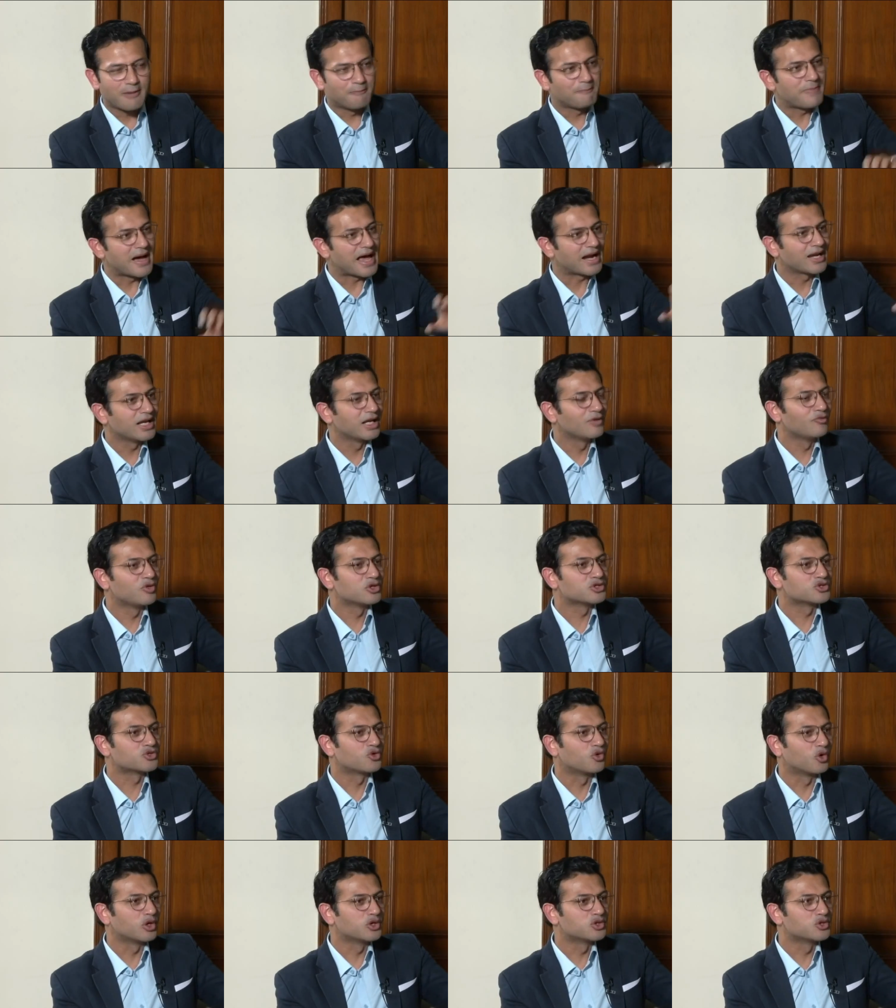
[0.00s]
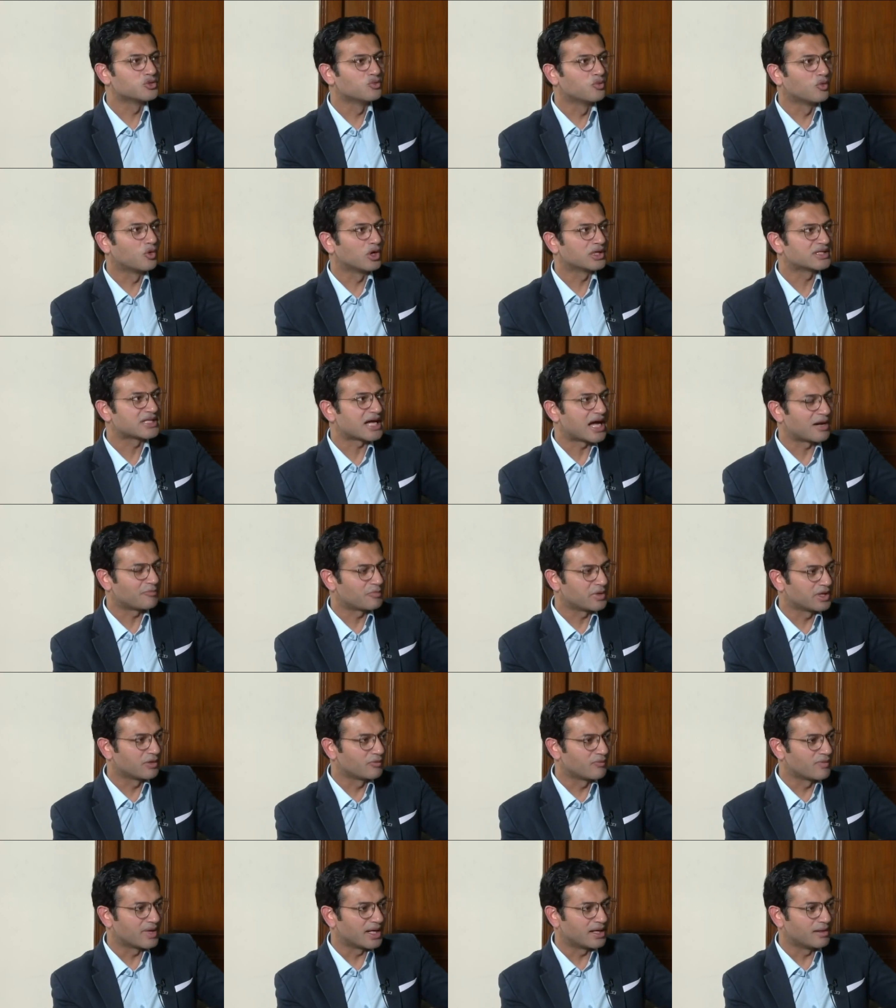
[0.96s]
parallel was drawn to what
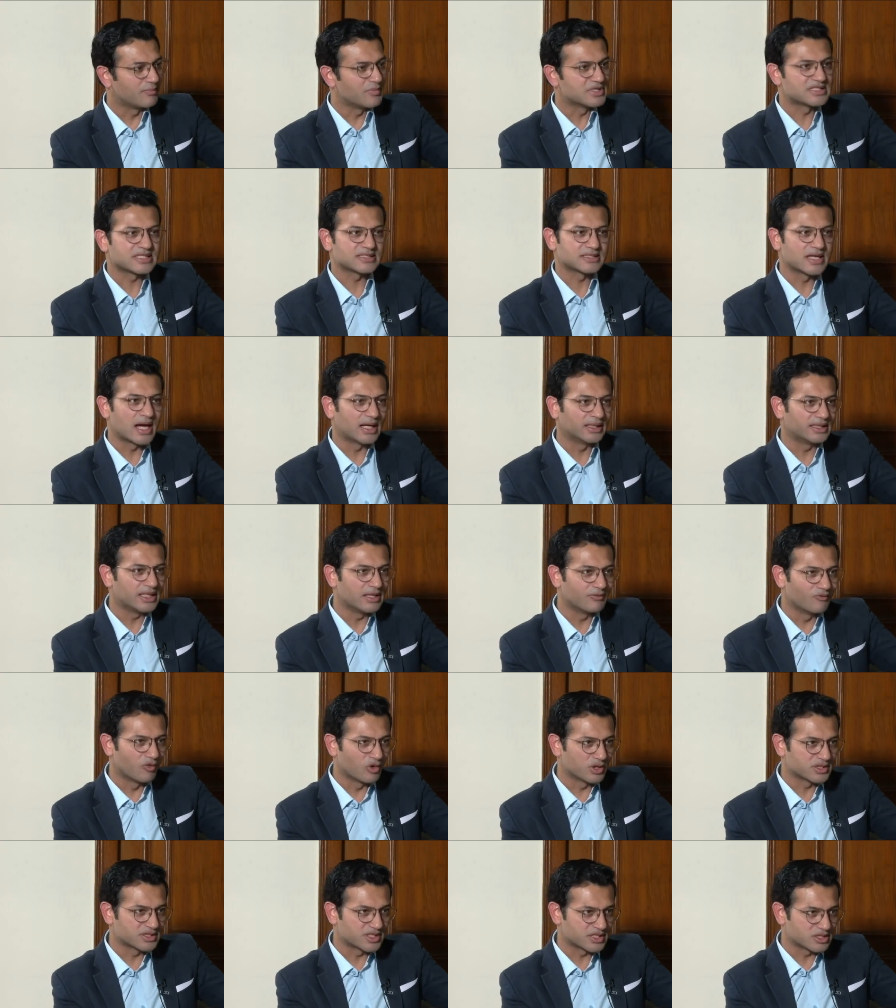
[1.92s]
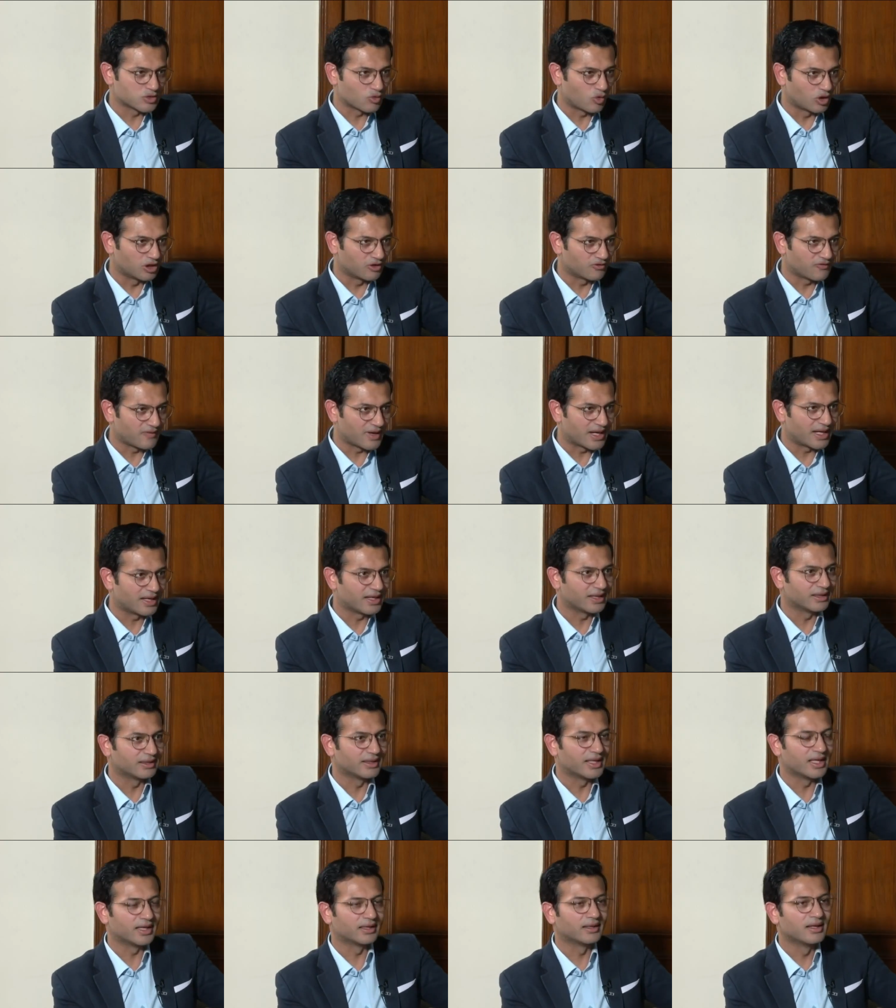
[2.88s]
happened when Mrs. Gandhi was disqualified,
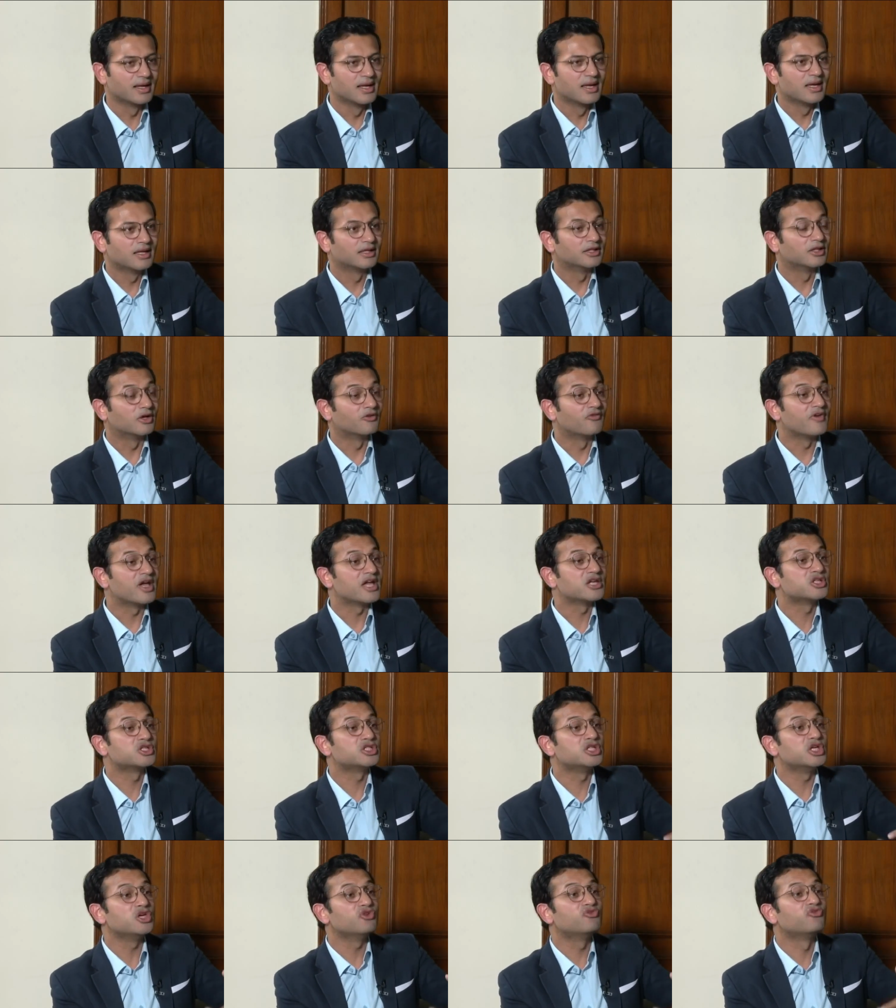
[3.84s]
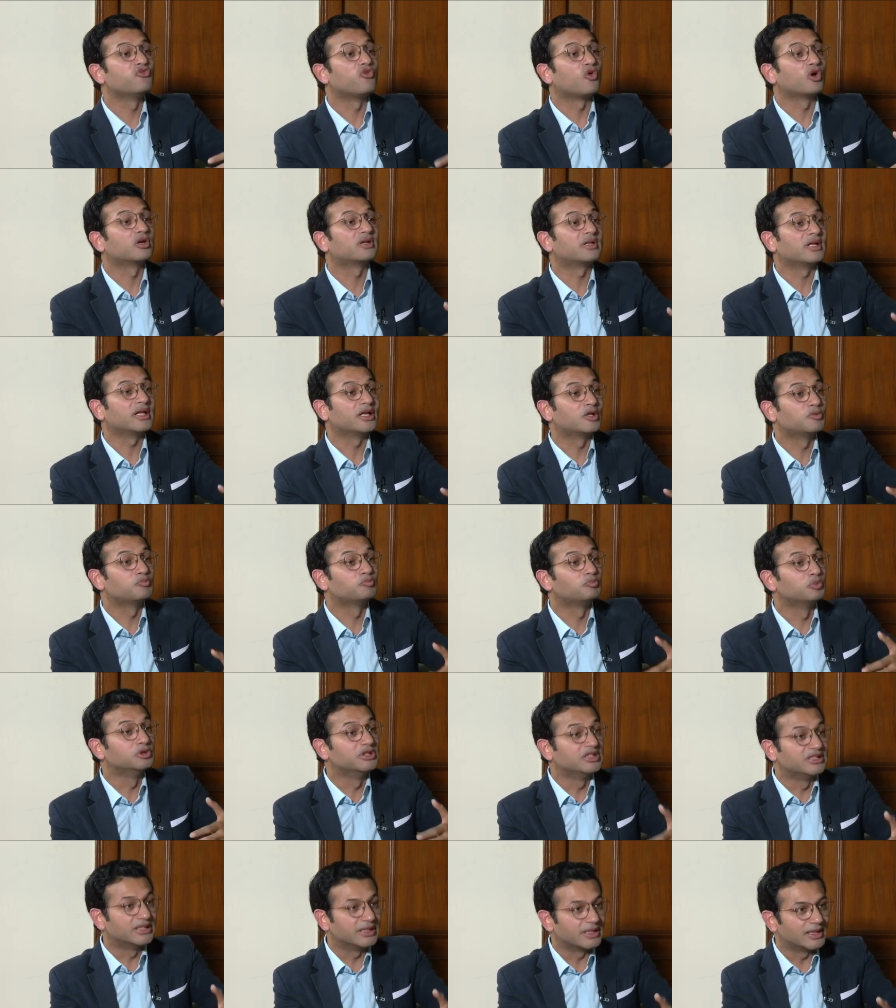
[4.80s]
and then the way she fought it
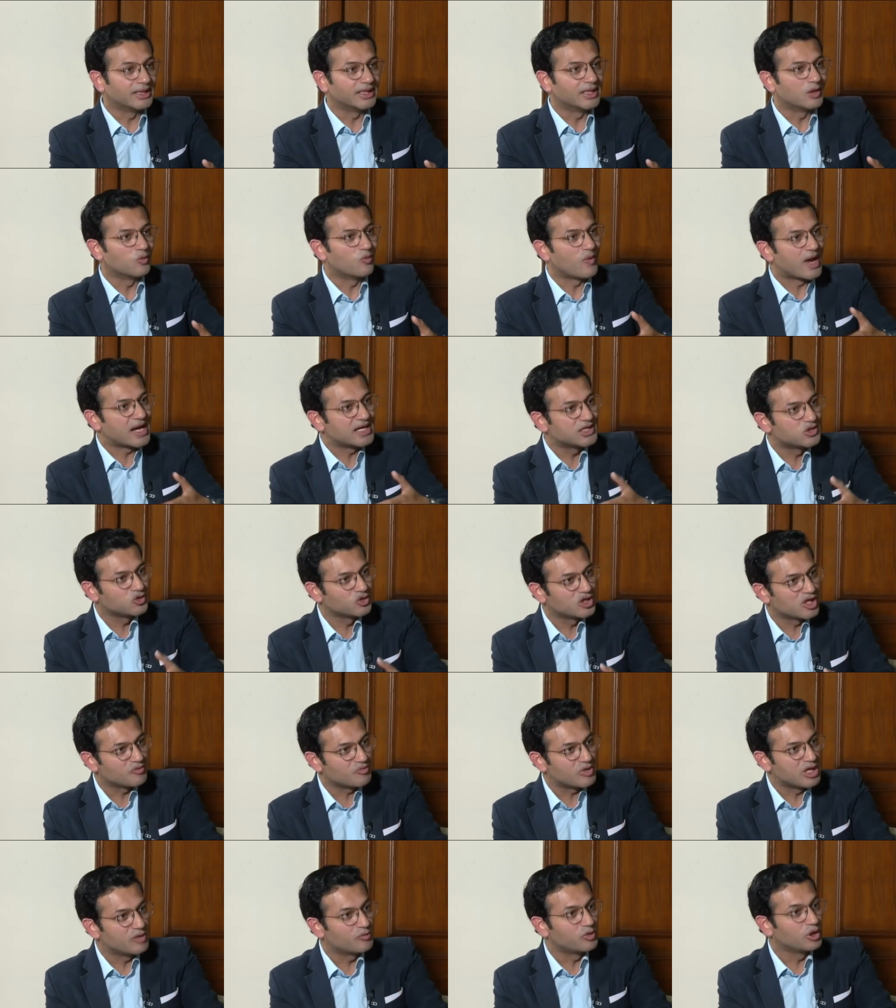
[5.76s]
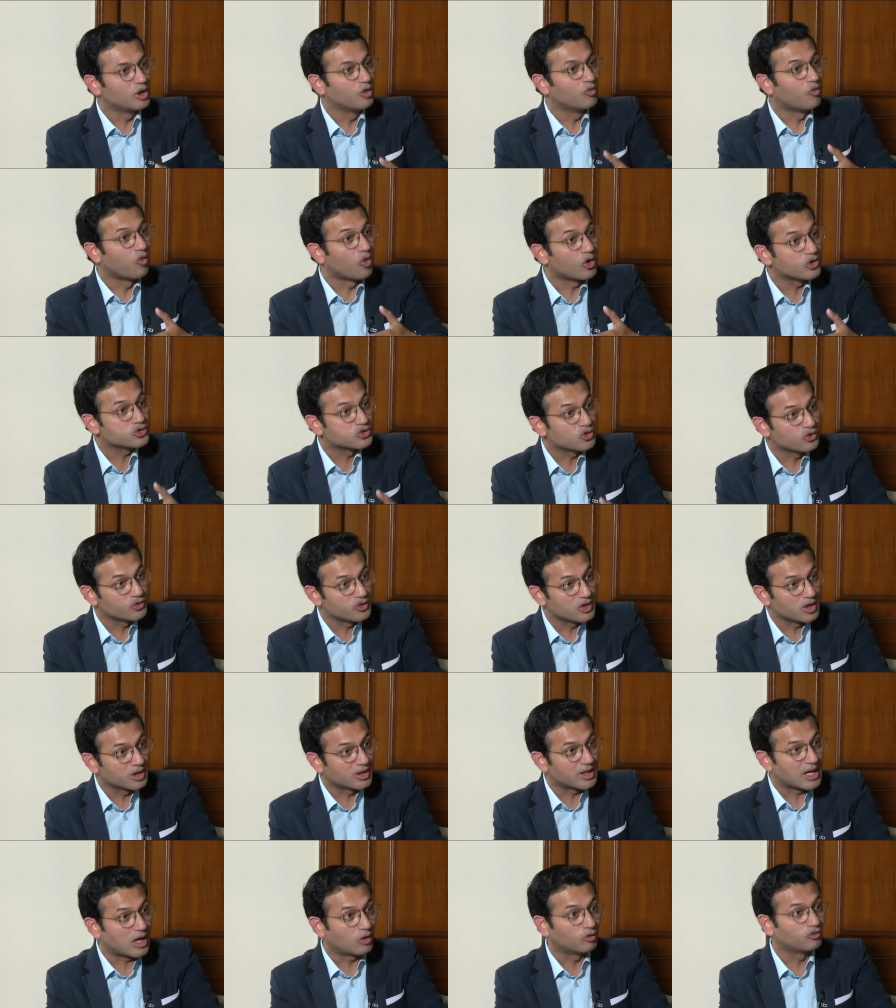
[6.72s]
politically, went to the people, was on
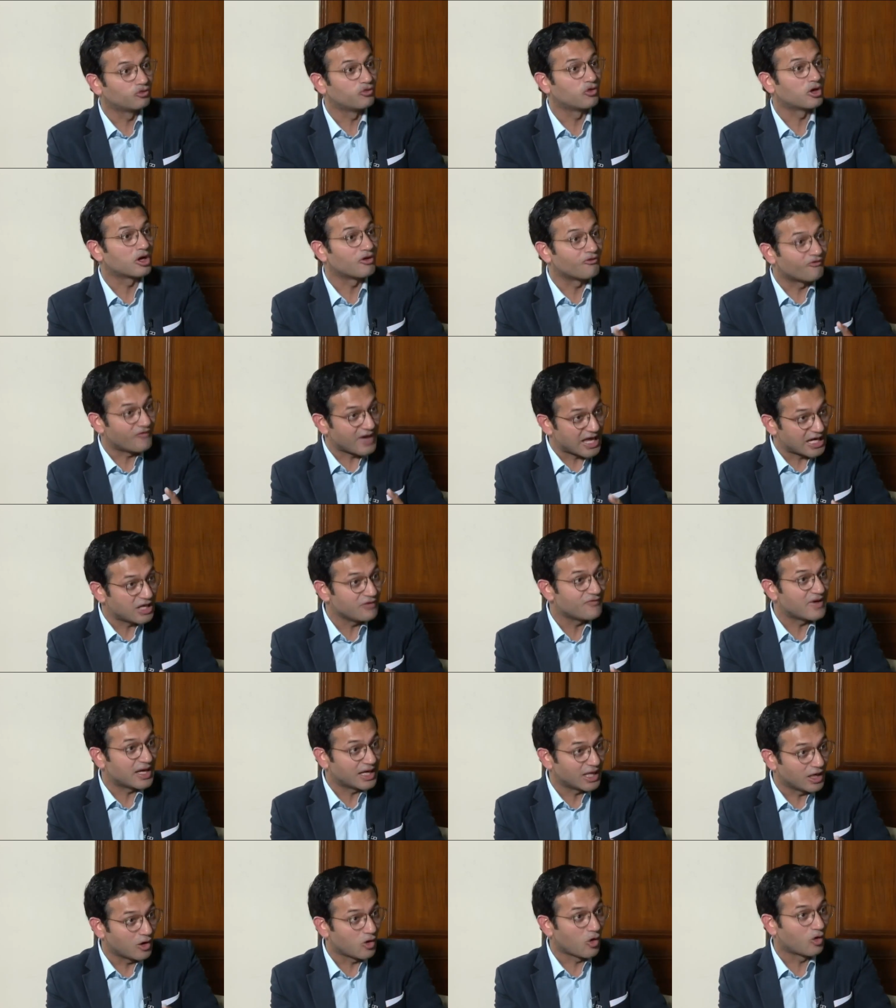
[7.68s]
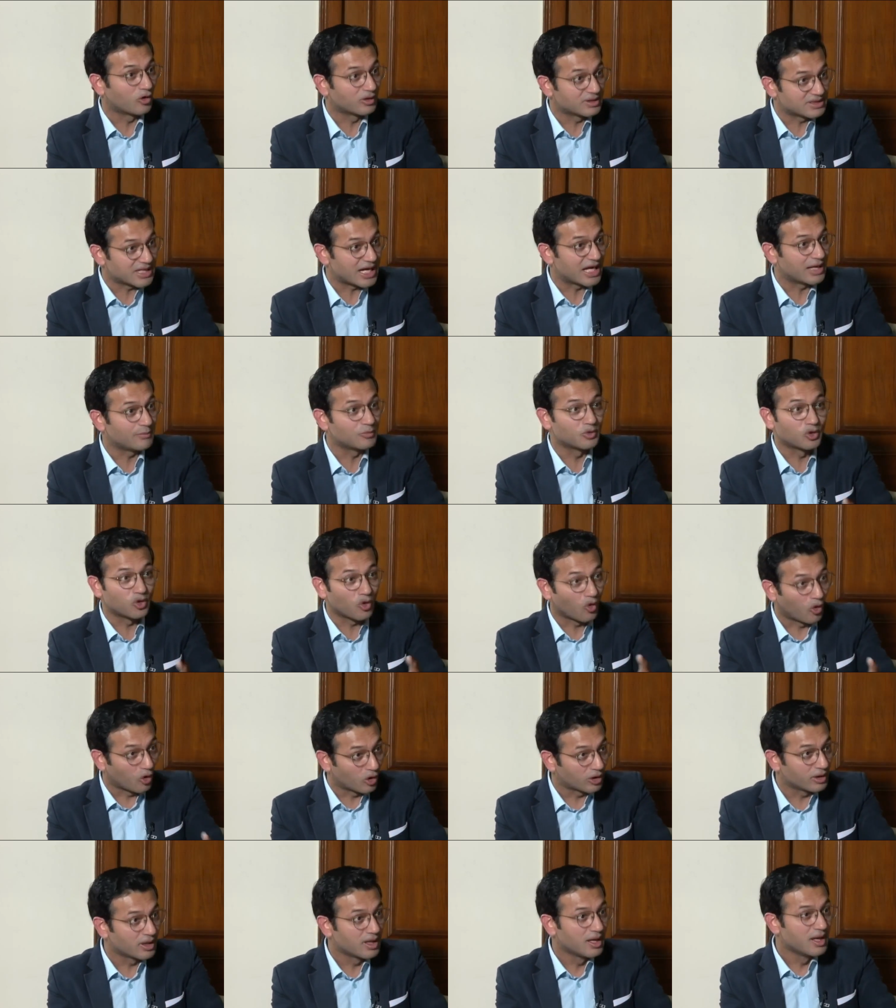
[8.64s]
the ground for a very, very long time,
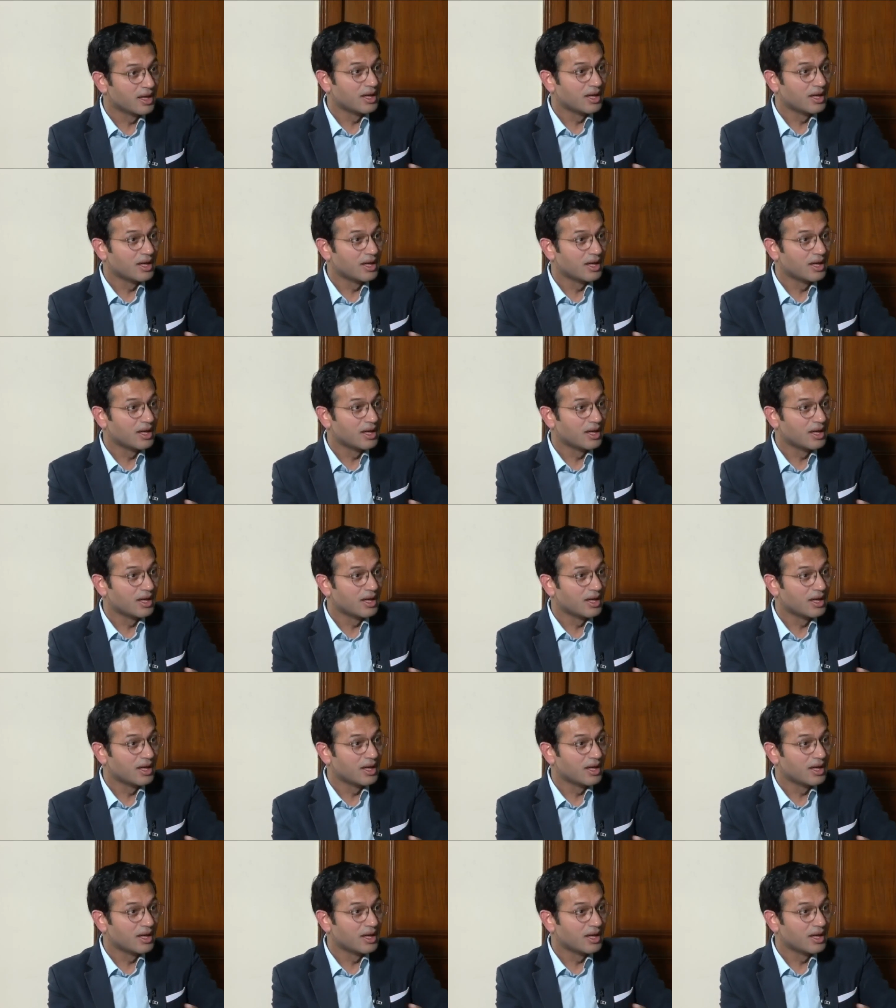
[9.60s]
toured